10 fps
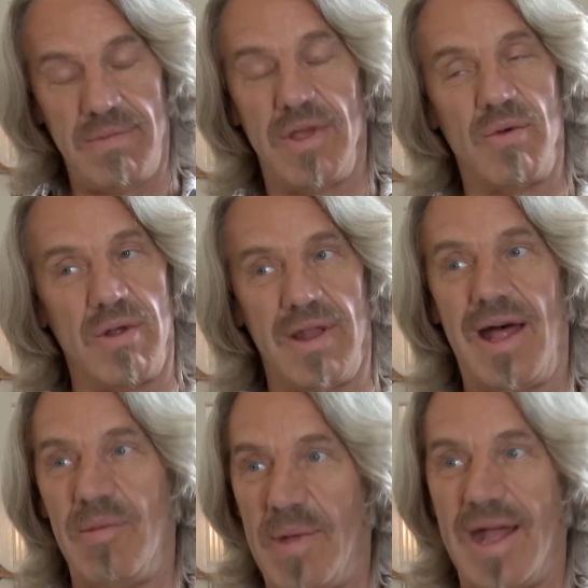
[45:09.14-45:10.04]
There were a
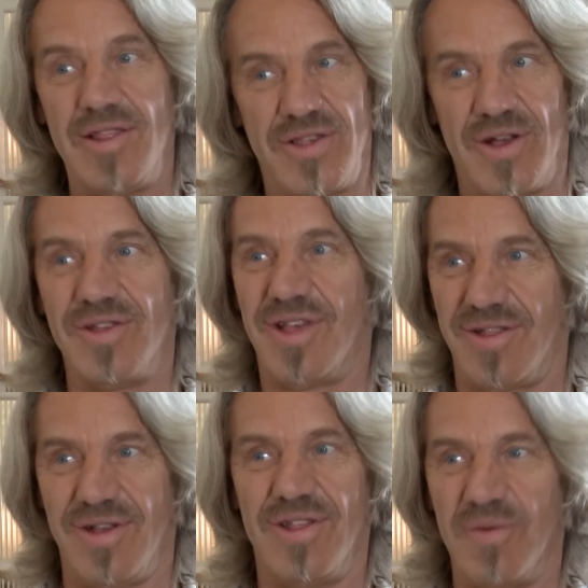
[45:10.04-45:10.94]
lot of bad songs out
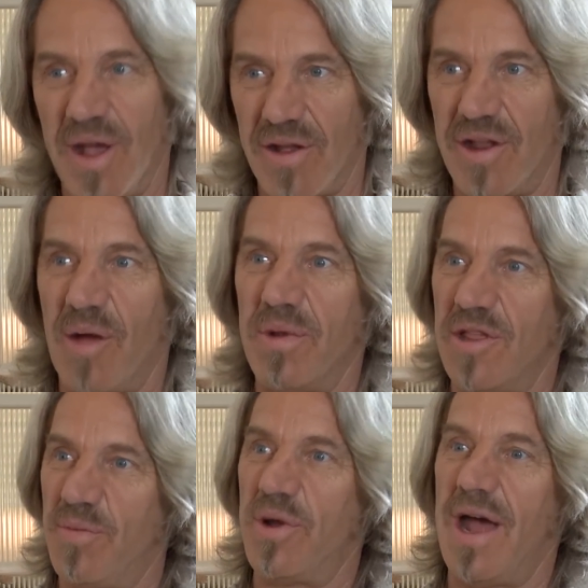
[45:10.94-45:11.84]
there that record
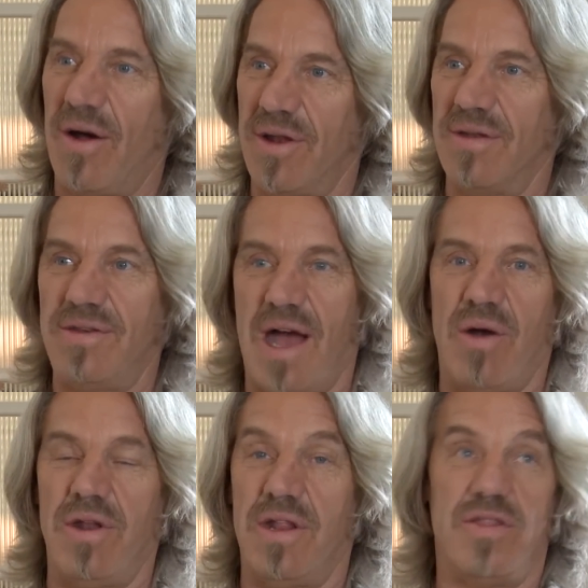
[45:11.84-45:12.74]
companies put out and
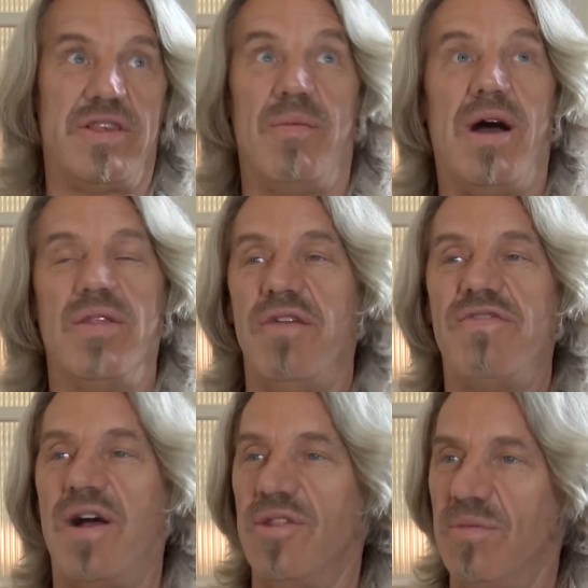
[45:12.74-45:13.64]
touted, and somehow they
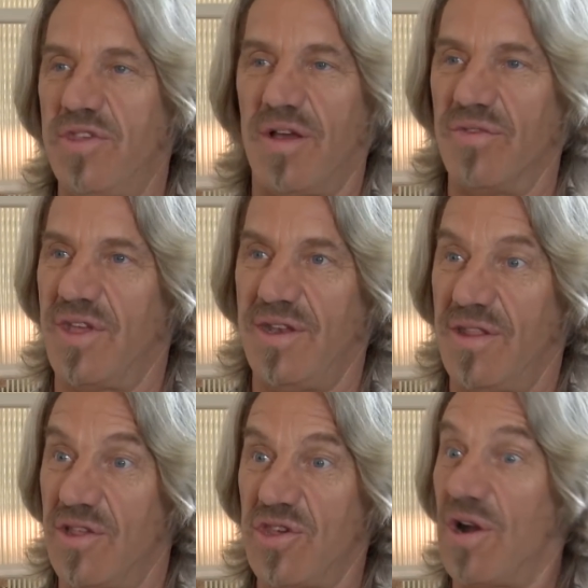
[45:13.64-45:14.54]
found themselves onto
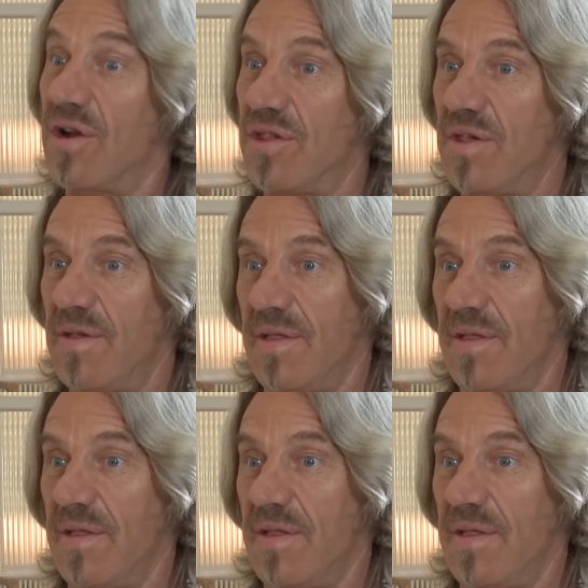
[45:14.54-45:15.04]
the charts.